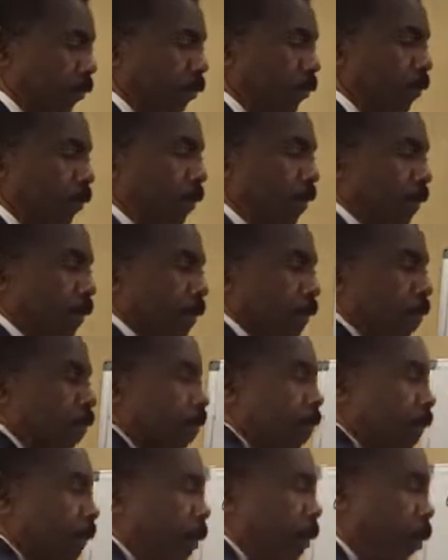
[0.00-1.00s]
cubed,
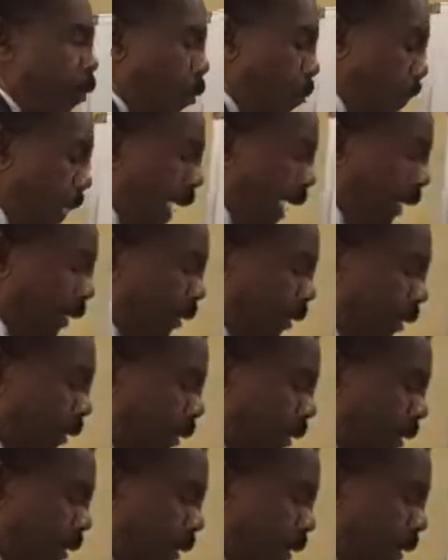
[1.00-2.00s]
no match,
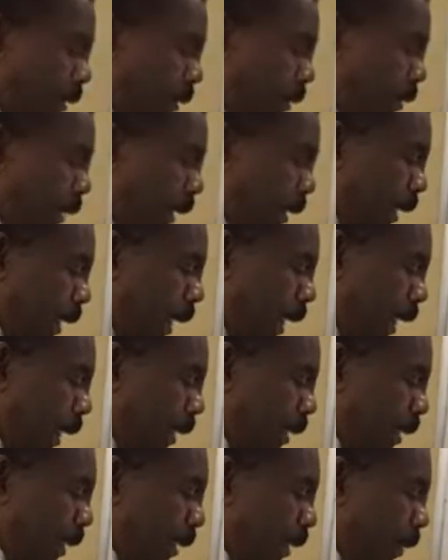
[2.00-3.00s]
so it's
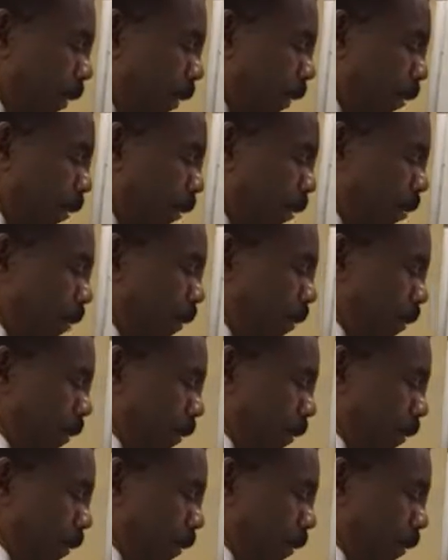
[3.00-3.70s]
x cubed.